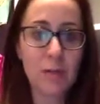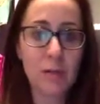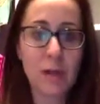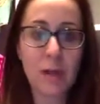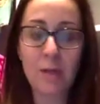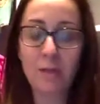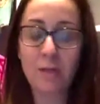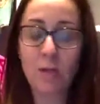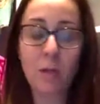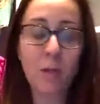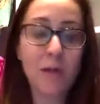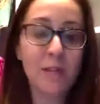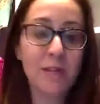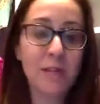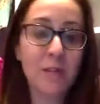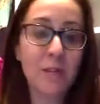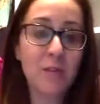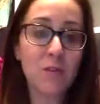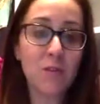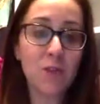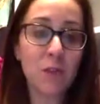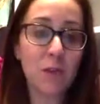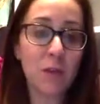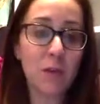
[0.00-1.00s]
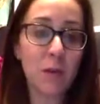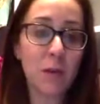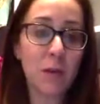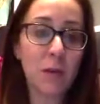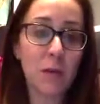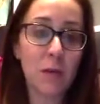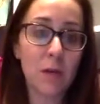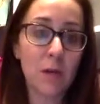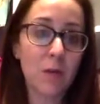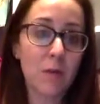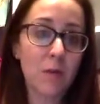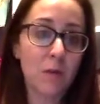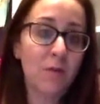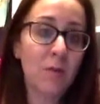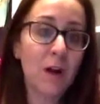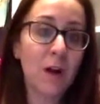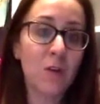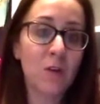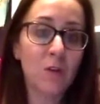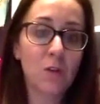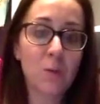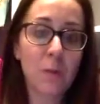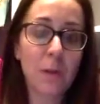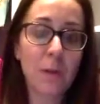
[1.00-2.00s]
I have no idea if she even
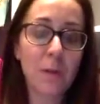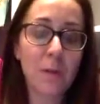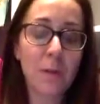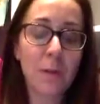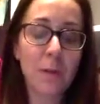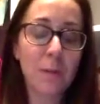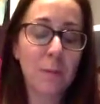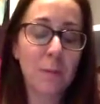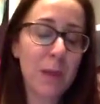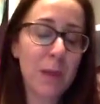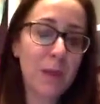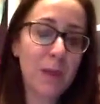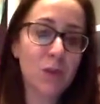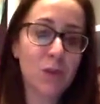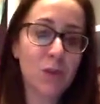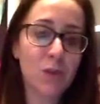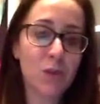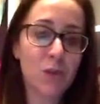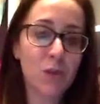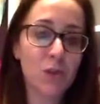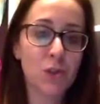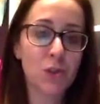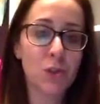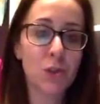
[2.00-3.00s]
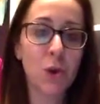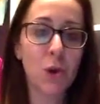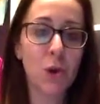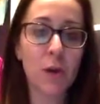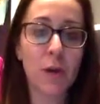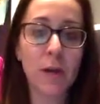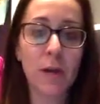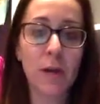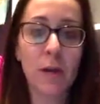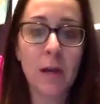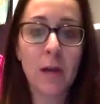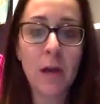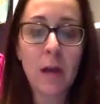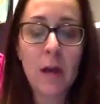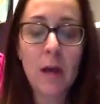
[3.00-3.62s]
follows my page or just saw it